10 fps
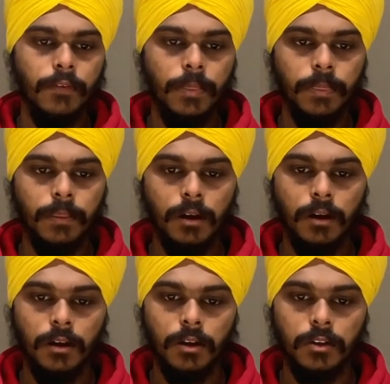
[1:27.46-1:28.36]

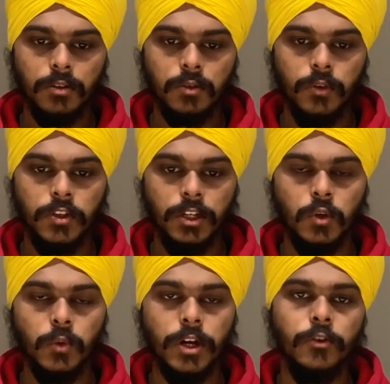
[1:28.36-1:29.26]
Even
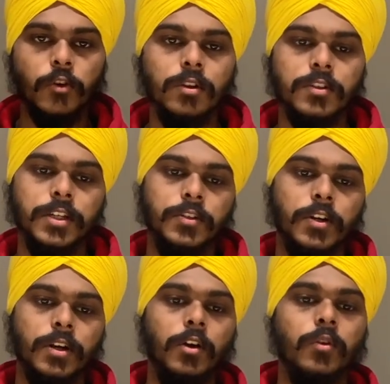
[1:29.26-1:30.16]
switching to control
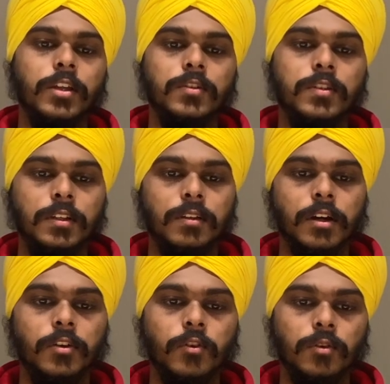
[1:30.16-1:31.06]
center, now you can
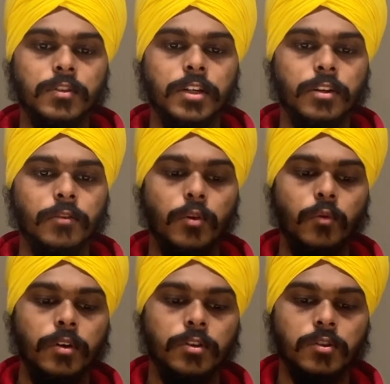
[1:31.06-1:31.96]
see the control
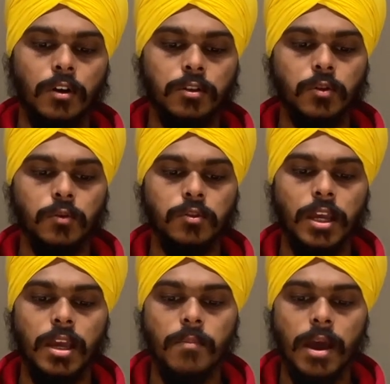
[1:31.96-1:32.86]
center view is
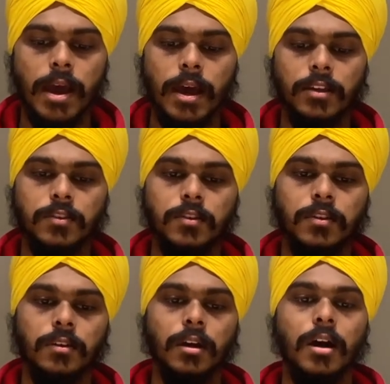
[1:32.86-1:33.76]
also same
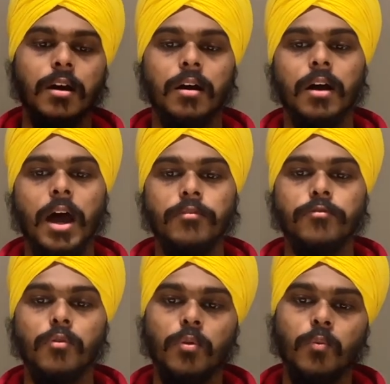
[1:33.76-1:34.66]
as
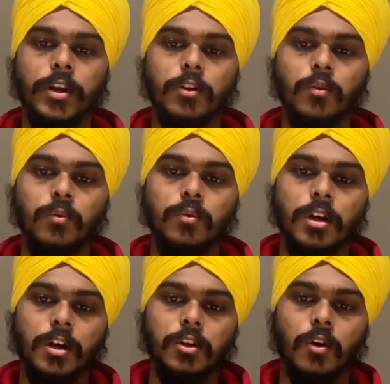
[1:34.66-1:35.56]
iPhone. When
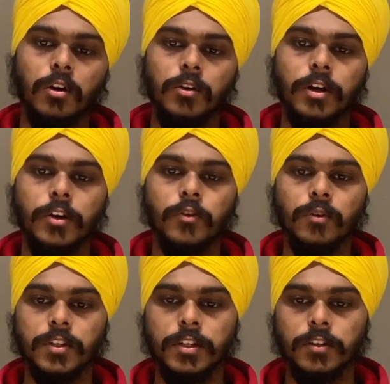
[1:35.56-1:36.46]
you toggle your
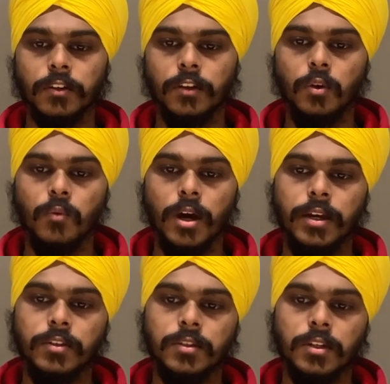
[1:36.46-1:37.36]
control center, the
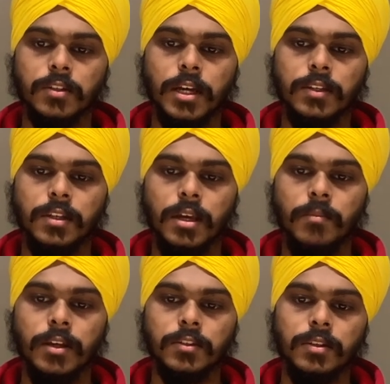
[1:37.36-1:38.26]
UI is just as
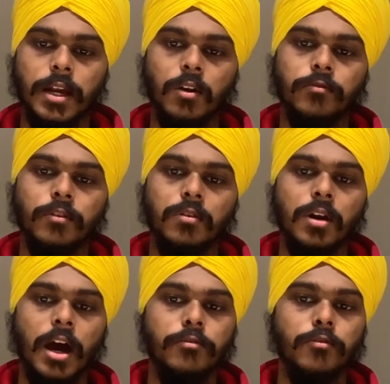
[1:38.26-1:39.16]
same as that of
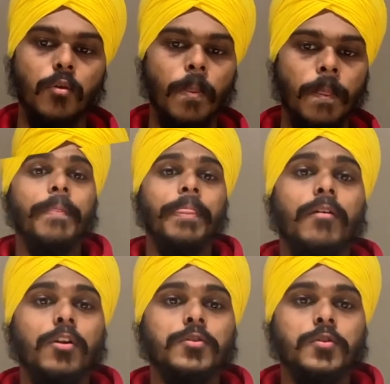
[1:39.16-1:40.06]
an iPhone.
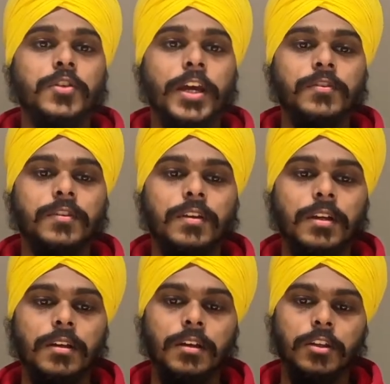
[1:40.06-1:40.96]
They have also
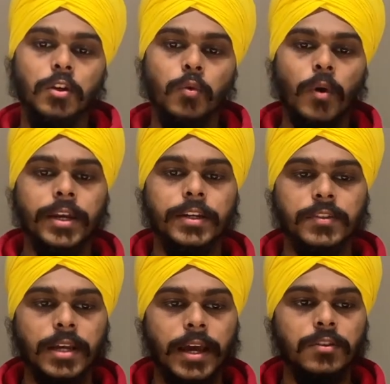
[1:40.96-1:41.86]
changed the
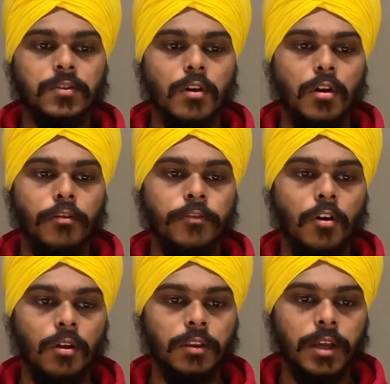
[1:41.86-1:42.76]
UI designs
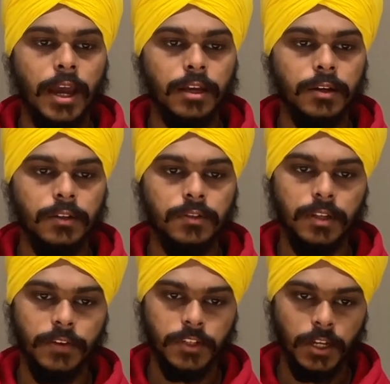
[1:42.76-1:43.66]
of all the icons.